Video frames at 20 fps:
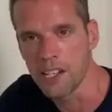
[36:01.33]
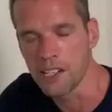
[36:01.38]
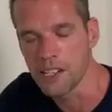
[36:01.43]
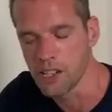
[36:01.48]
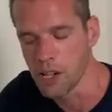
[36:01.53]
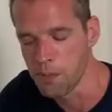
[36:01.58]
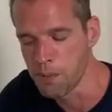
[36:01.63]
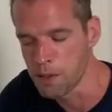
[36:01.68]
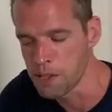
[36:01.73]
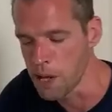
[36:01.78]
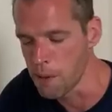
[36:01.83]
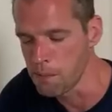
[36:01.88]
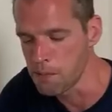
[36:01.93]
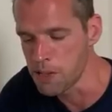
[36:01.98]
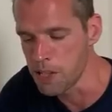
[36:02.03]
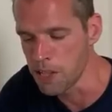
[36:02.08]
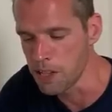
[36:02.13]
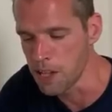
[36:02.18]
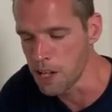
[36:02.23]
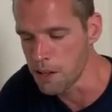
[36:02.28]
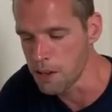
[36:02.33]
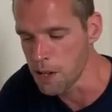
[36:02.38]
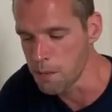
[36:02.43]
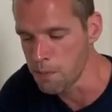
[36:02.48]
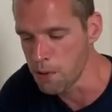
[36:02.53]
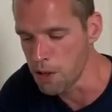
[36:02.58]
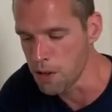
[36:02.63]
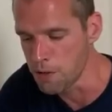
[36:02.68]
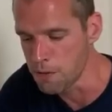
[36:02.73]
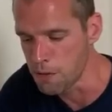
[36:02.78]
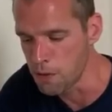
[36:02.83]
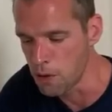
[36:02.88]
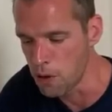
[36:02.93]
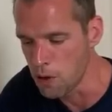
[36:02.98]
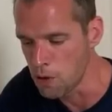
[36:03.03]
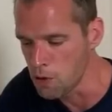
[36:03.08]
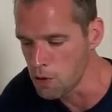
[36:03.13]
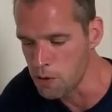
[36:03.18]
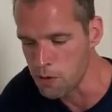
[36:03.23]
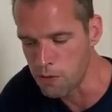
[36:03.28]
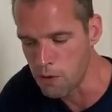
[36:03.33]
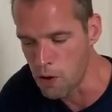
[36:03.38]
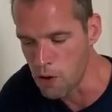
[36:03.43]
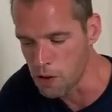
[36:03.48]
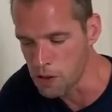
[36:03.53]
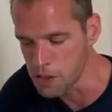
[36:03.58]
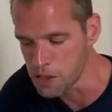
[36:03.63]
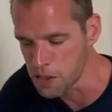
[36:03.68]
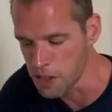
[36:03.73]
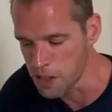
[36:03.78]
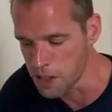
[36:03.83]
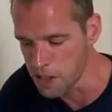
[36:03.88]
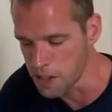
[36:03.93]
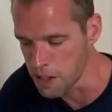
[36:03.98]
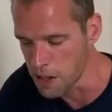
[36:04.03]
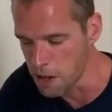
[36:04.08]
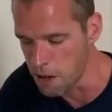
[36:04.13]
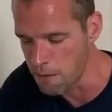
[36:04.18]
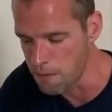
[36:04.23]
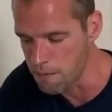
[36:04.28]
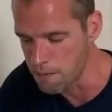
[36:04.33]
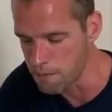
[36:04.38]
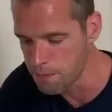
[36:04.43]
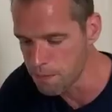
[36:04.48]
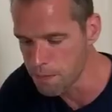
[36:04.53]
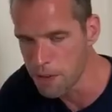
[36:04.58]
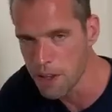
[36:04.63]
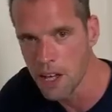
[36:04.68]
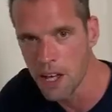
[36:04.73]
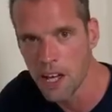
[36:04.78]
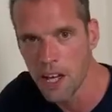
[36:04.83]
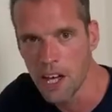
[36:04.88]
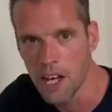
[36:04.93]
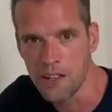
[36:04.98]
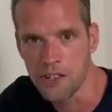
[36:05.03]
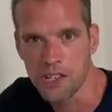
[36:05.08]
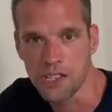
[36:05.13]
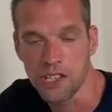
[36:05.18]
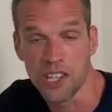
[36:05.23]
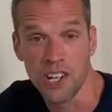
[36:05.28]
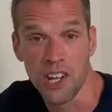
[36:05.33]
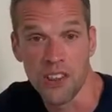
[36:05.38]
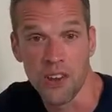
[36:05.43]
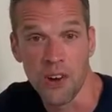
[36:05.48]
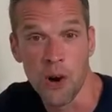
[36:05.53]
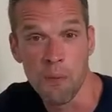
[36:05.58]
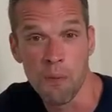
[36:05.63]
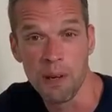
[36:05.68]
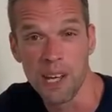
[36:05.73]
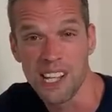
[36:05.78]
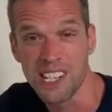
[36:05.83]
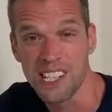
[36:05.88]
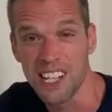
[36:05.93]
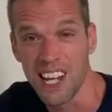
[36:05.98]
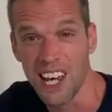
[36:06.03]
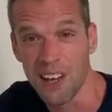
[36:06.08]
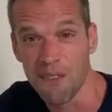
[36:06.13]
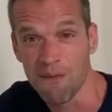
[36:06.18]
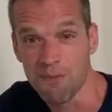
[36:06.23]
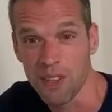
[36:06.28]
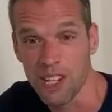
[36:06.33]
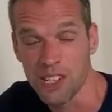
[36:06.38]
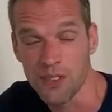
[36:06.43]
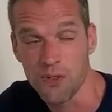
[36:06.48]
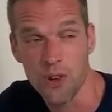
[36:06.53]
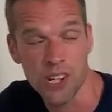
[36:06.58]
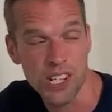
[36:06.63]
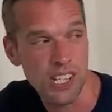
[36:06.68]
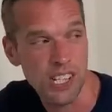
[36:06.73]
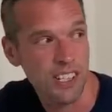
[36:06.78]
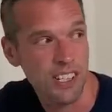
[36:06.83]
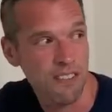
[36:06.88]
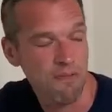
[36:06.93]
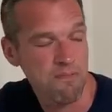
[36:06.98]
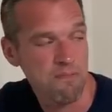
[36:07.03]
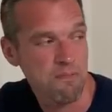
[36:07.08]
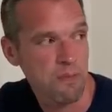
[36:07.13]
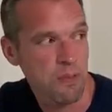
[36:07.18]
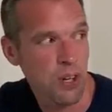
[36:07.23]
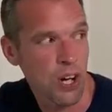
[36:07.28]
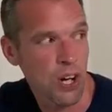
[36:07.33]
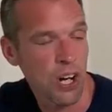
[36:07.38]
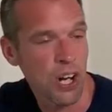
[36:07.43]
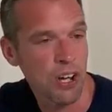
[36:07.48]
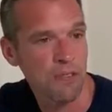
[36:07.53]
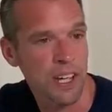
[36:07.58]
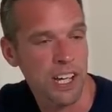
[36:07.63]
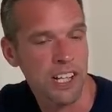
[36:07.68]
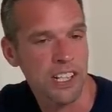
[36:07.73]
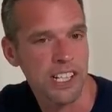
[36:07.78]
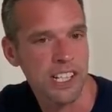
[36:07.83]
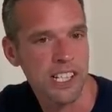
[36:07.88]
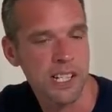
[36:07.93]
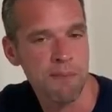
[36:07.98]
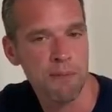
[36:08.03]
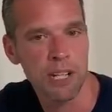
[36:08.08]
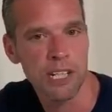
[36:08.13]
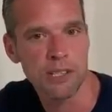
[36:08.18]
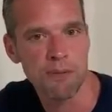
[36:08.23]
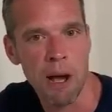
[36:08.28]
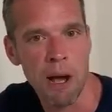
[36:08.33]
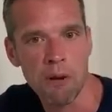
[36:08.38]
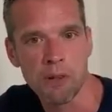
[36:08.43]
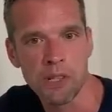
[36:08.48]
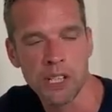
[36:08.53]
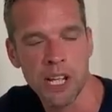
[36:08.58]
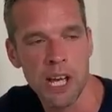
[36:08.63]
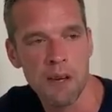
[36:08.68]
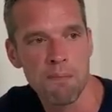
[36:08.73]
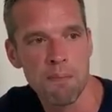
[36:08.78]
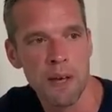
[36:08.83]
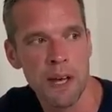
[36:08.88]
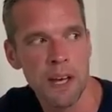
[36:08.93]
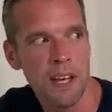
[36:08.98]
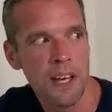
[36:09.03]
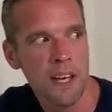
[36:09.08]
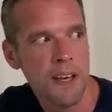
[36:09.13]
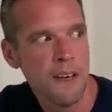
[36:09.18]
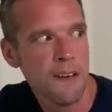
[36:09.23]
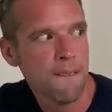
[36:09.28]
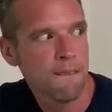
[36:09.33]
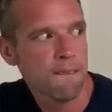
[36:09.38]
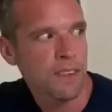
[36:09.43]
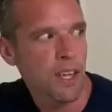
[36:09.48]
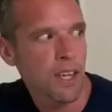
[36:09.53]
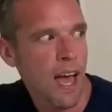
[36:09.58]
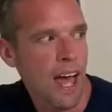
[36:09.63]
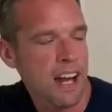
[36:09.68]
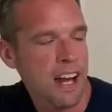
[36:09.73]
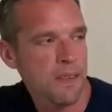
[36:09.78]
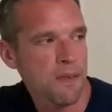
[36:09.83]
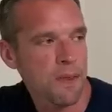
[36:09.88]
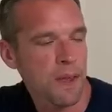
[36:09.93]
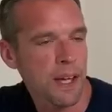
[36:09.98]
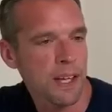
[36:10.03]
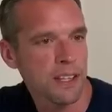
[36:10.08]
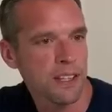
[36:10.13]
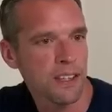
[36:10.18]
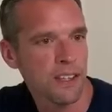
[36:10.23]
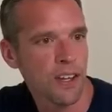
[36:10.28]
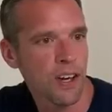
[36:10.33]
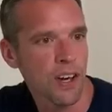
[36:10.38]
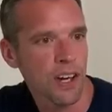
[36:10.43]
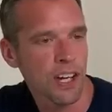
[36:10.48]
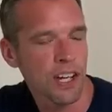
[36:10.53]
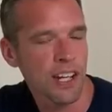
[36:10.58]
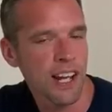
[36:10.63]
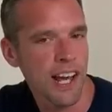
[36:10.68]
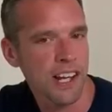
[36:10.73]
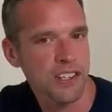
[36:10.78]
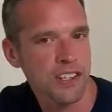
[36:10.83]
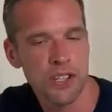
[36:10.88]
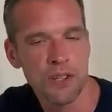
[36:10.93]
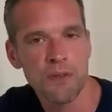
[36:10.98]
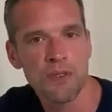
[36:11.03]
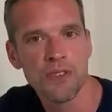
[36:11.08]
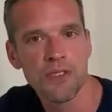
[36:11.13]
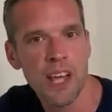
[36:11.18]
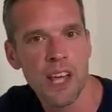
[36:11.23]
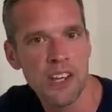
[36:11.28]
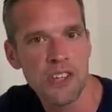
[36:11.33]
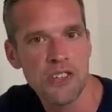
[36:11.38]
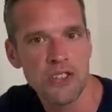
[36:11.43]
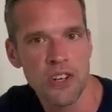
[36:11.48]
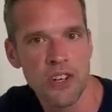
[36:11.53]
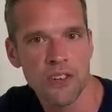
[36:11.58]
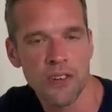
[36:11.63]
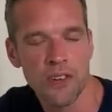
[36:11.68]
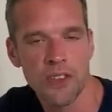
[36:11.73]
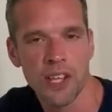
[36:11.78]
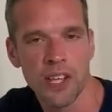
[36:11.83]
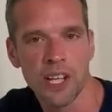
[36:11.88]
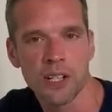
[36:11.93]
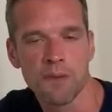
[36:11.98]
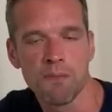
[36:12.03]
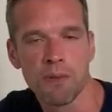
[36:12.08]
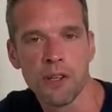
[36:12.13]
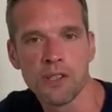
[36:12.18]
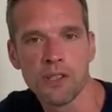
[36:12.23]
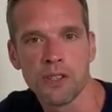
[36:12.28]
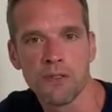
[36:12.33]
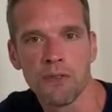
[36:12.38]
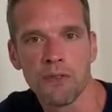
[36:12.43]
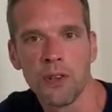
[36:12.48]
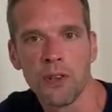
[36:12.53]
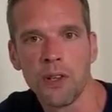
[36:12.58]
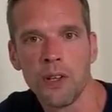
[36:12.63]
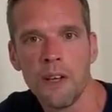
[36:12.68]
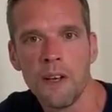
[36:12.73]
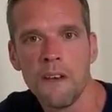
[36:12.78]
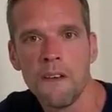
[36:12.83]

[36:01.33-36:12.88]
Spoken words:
super tempting. They're beautiful little frogs, and it's just another hobby, isn't it? I love it because it's similar to aquascaping. You know, anything that connects you with nature, I think, is beautiful.